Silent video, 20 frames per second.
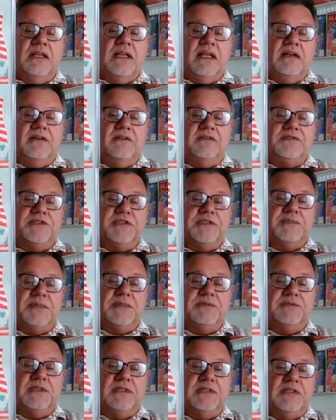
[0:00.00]
and it'll just
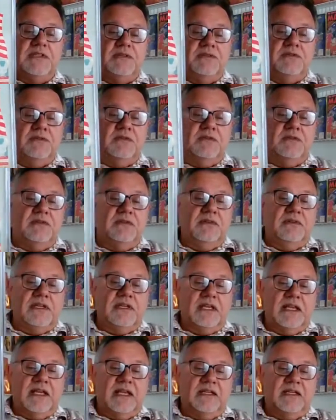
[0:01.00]
be really cool to
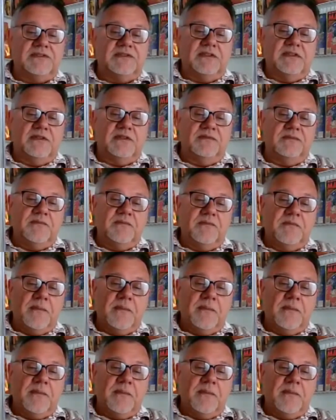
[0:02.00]
look at. So